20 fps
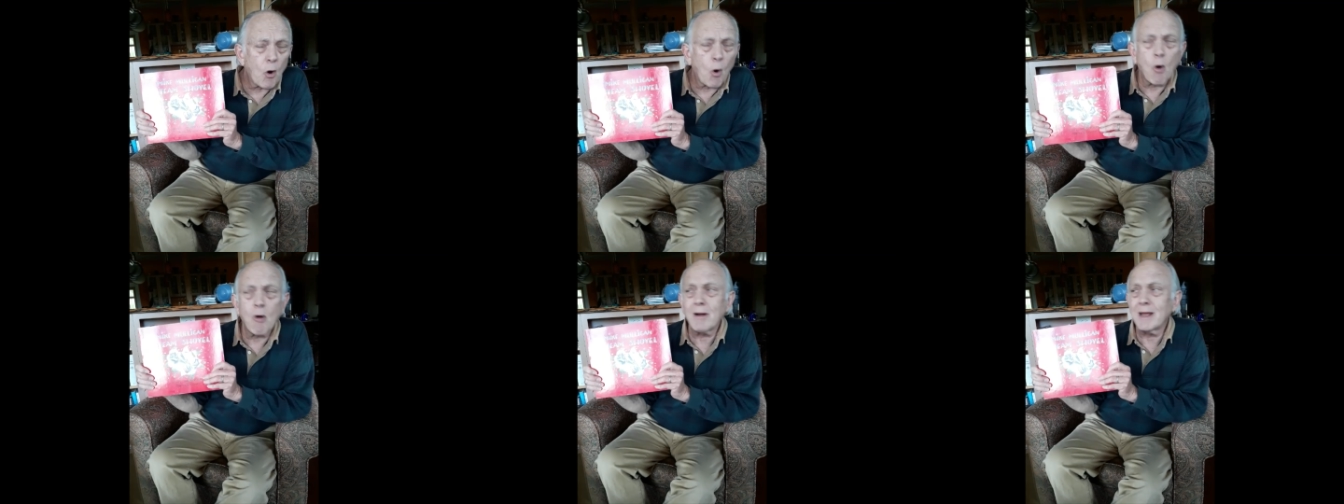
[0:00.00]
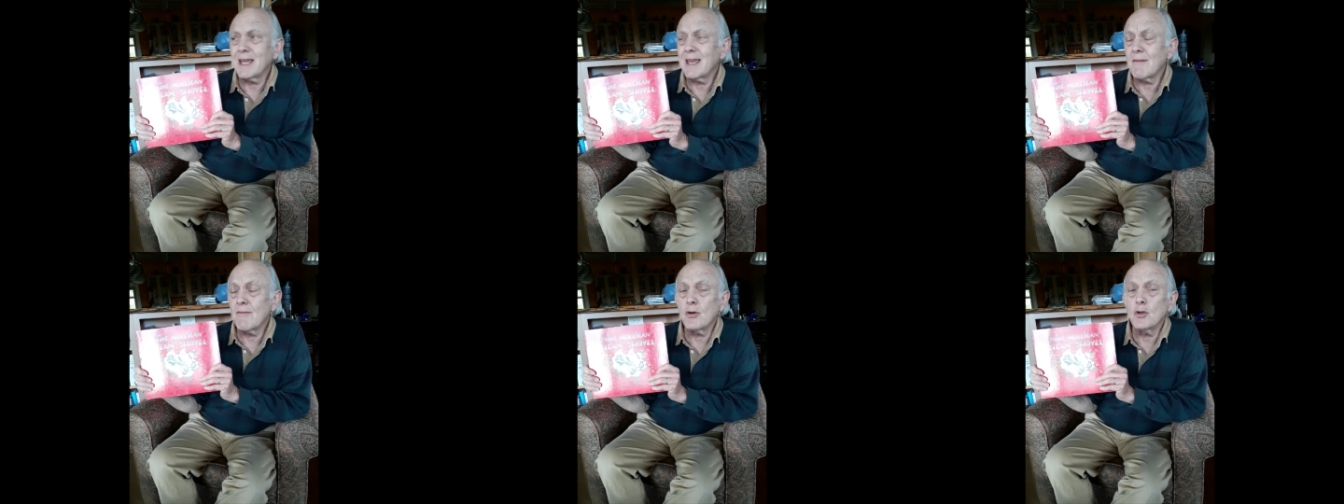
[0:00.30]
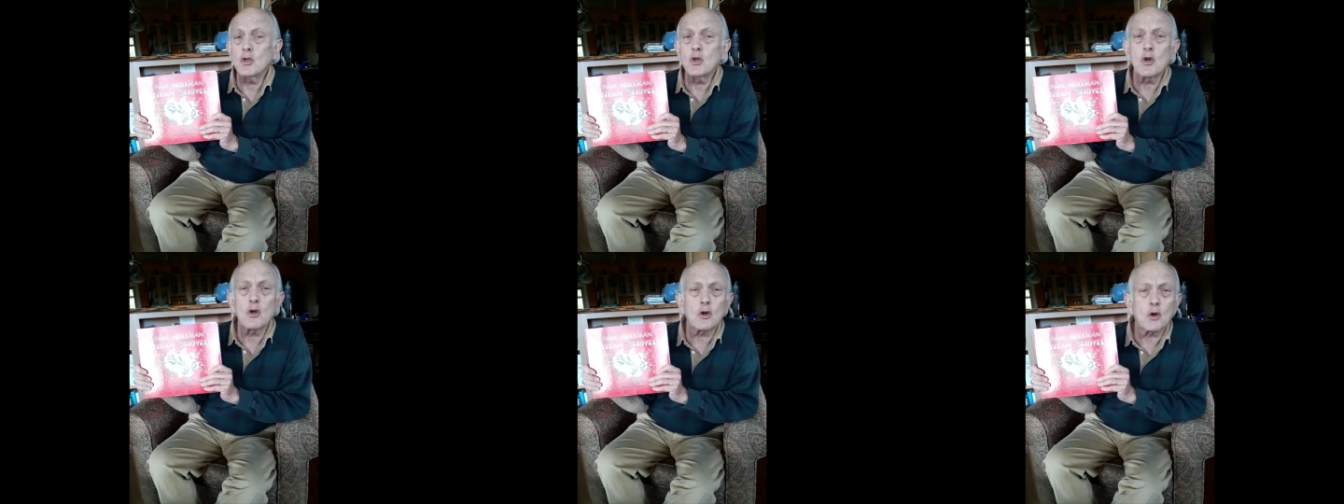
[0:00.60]
or
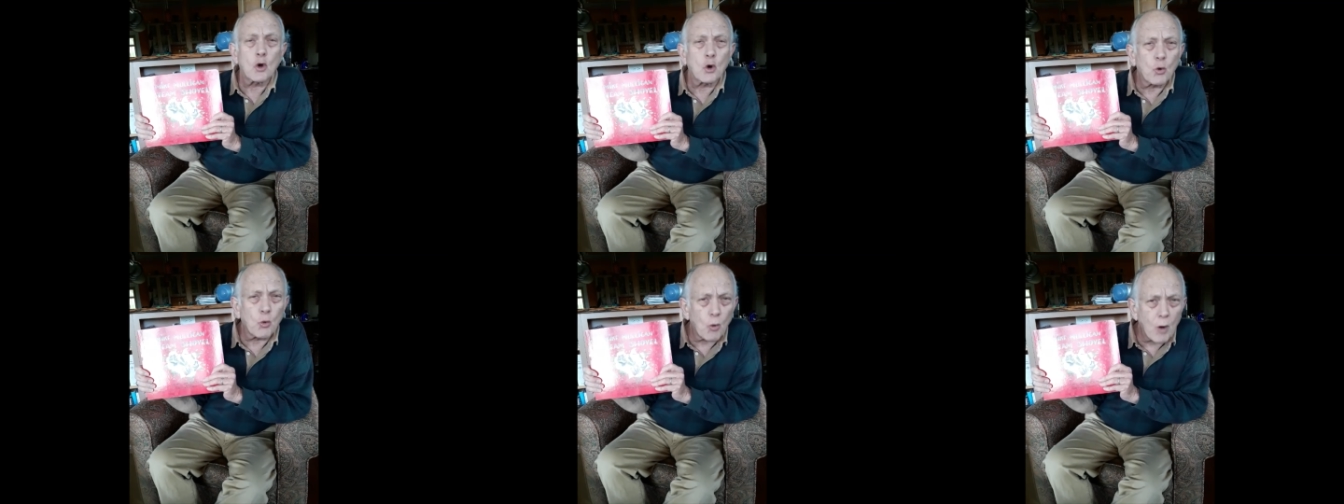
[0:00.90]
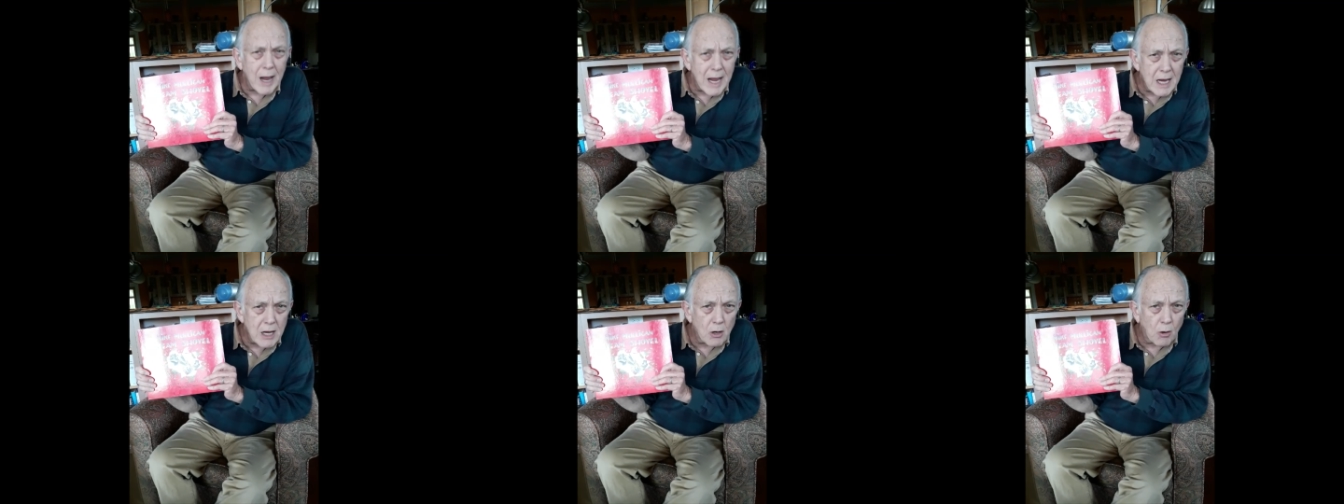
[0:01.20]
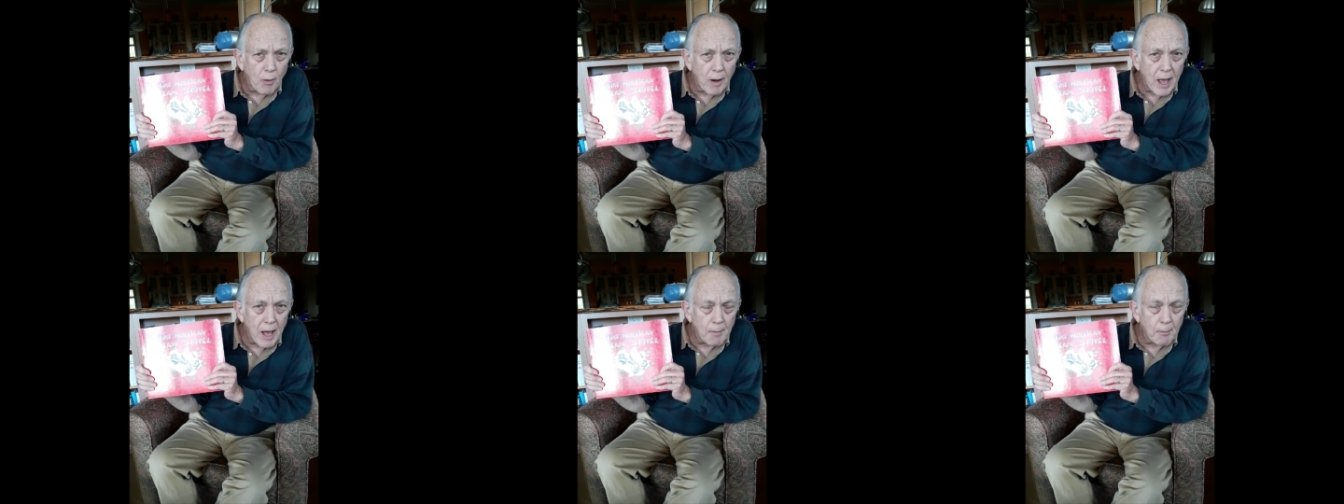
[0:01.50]
even your great
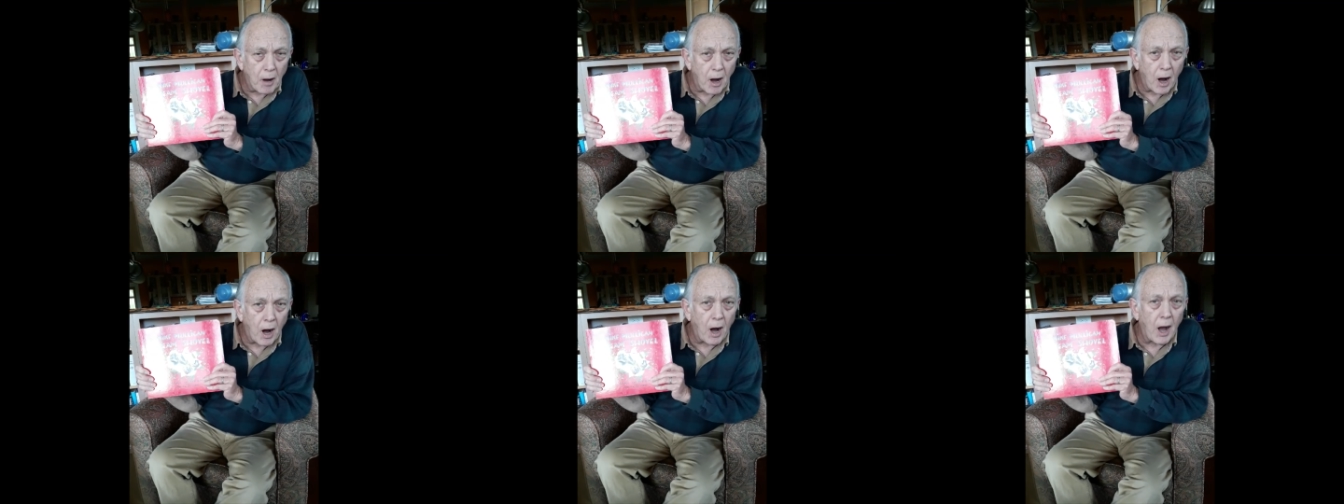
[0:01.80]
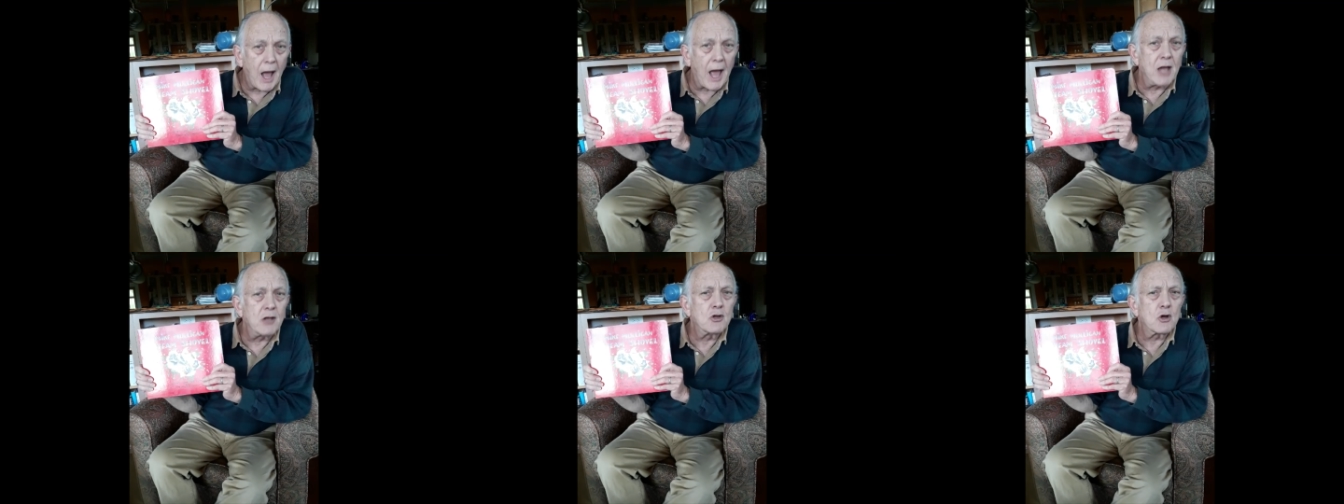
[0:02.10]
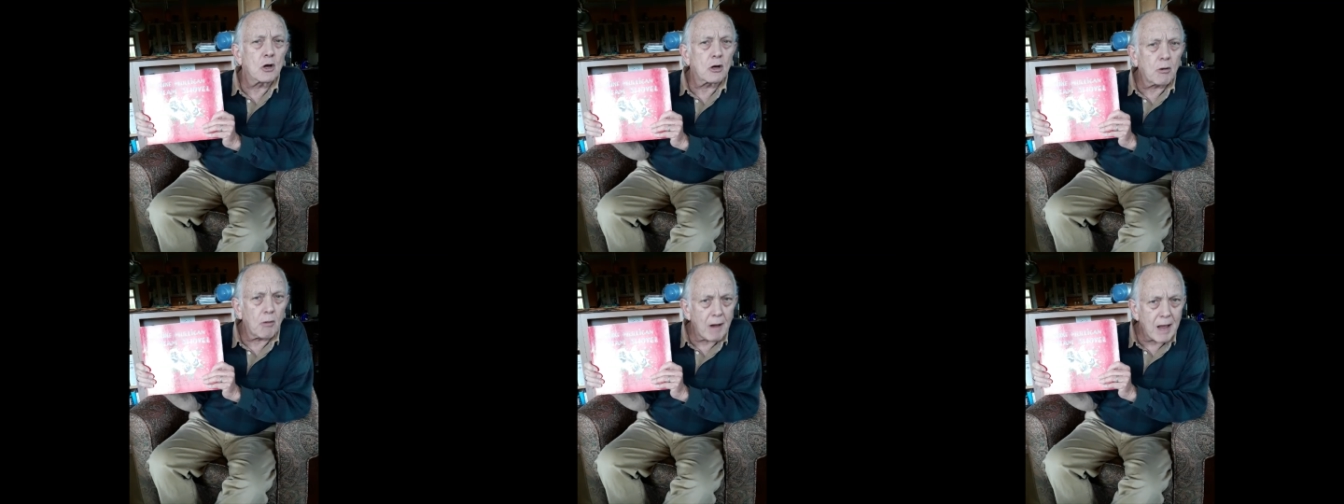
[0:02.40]
grandma and
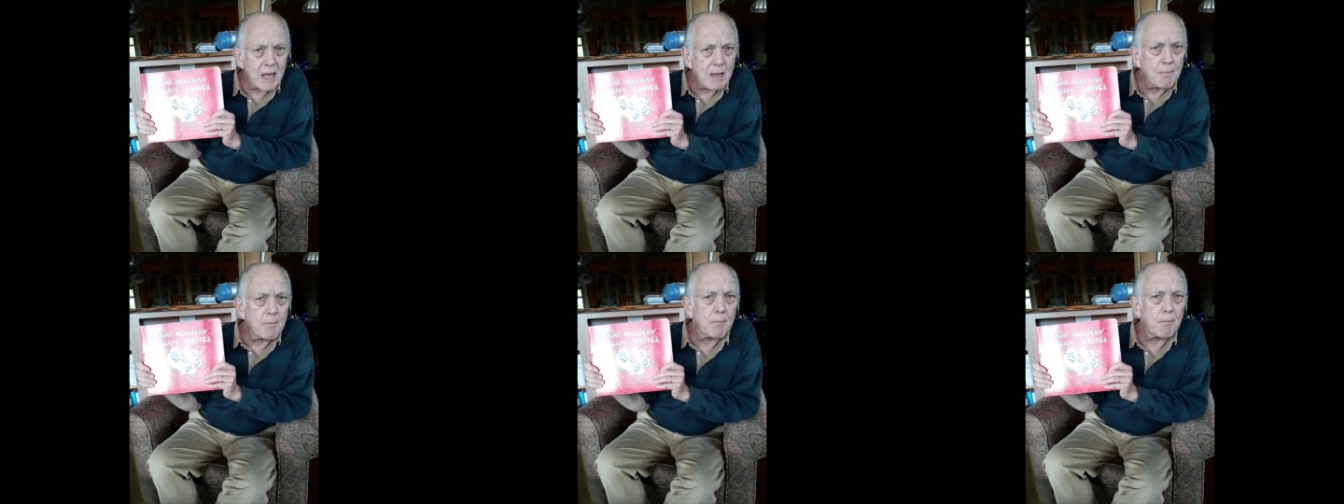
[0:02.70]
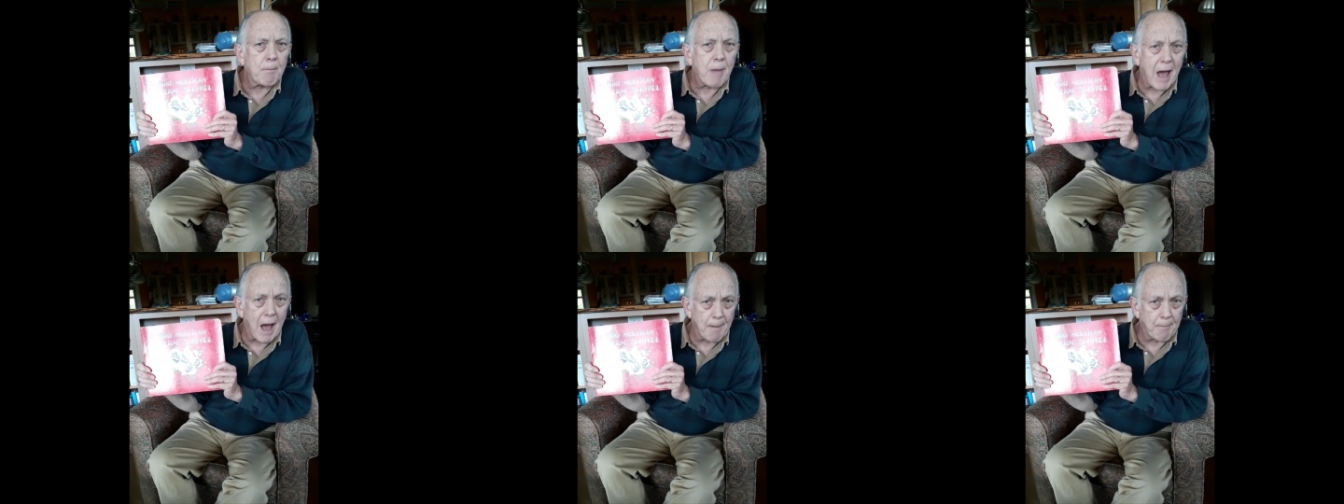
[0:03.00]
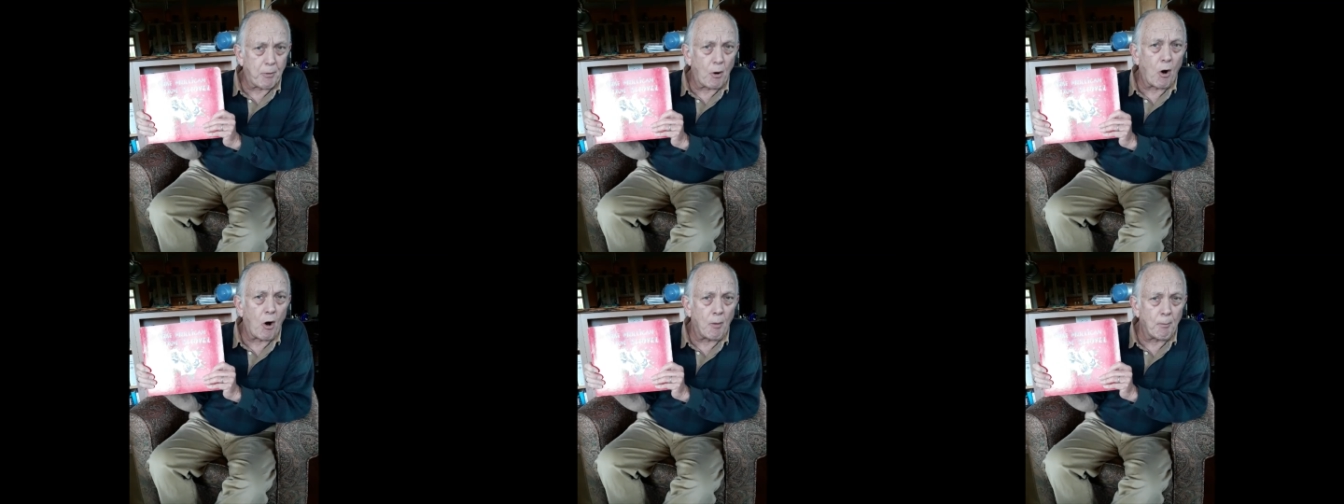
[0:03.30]
your great
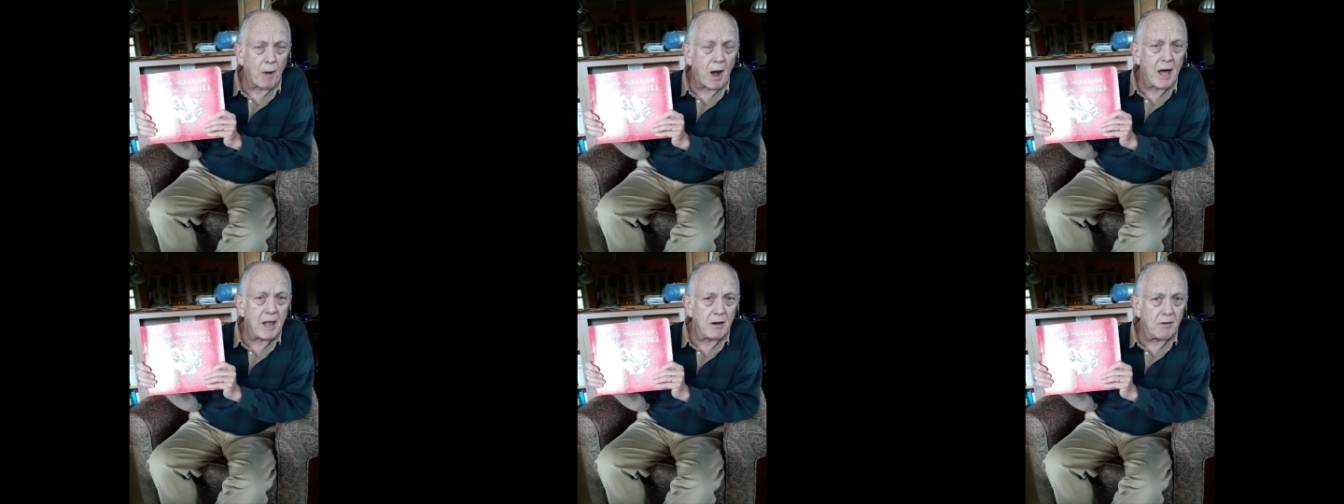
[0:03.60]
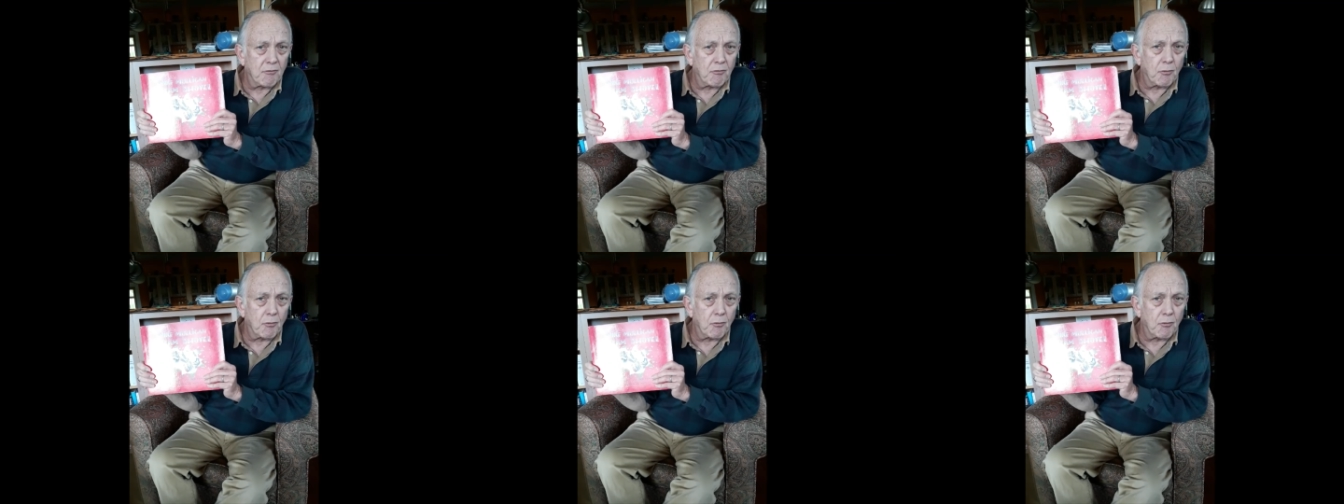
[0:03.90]
papa might have